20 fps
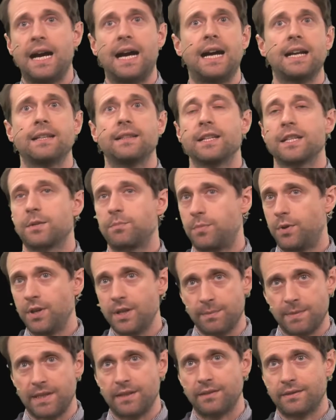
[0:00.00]
And in the
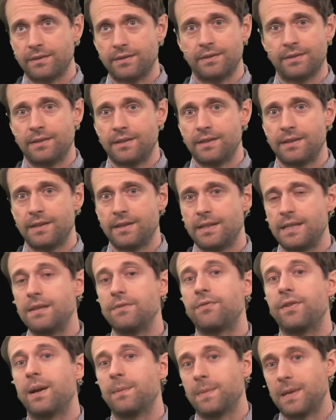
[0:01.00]
experiment,
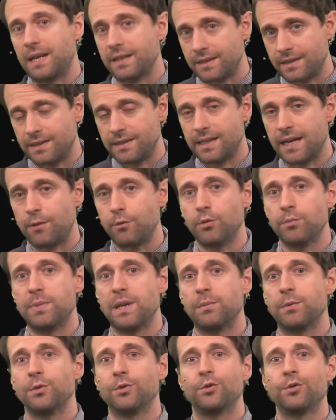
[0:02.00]
if I'm lucky, I would be
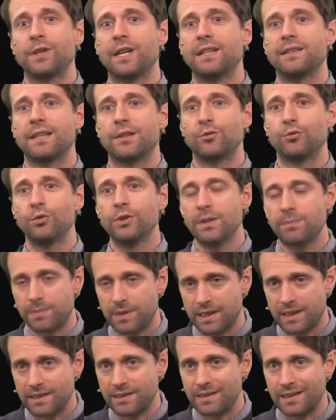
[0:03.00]
able to get a 2D
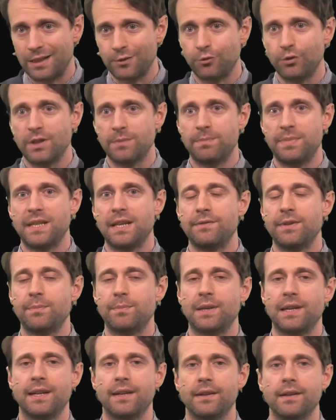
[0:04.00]
plane, a 2D PIV
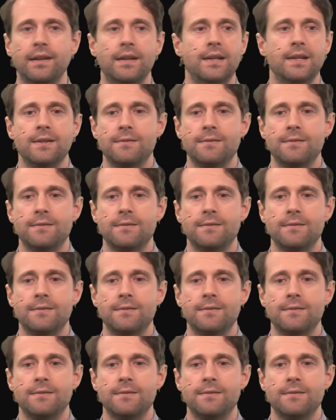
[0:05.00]
plane,